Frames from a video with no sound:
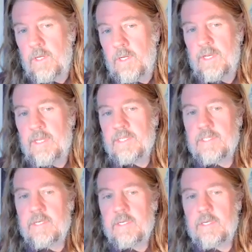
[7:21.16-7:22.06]
And
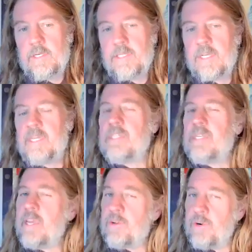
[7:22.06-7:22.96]
it's a
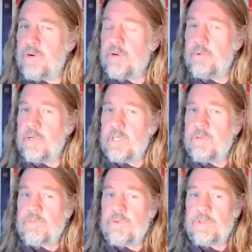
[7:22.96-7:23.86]
container,
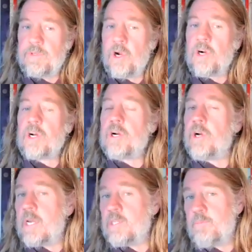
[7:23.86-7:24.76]
really, for the darker
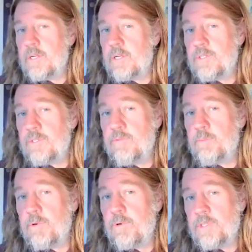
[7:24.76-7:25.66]
aspects of
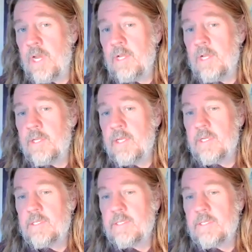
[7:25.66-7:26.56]
the
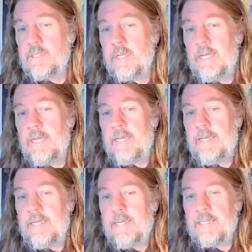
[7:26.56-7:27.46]
personality.
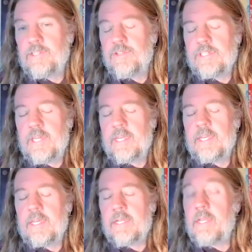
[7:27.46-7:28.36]
It's the
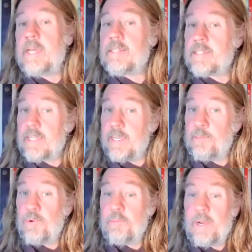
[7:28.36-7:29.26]
psychic
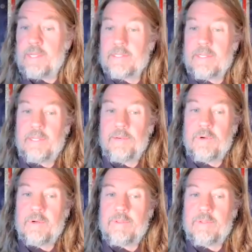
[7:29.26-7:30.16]
landscape, we might say,
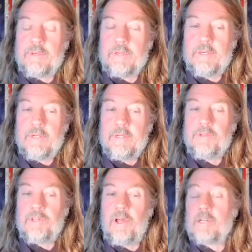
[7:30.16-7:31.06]
where the
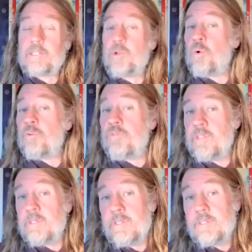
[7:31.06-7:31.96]
lost
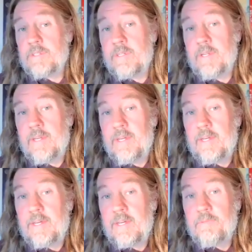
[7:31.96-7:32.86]
orphans
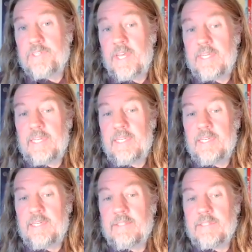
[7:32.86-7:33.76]
of
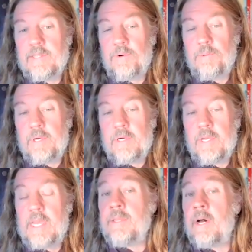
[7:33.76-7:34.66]
psyche and soma
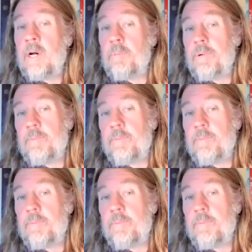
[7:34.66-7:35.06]
end up.